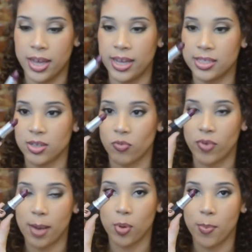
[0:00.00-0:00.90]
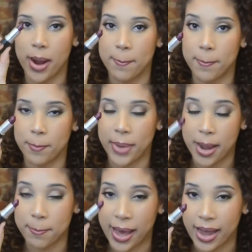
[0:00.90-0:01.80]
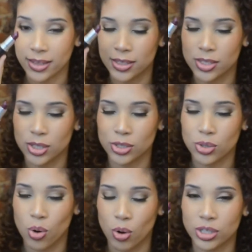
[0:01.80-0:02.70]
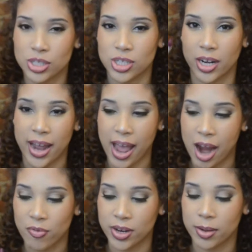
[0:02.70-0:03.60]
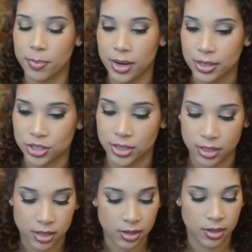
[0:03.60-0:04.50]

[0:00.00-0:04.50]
It's Rebel by MAC. This looks gorgeous on every complexion.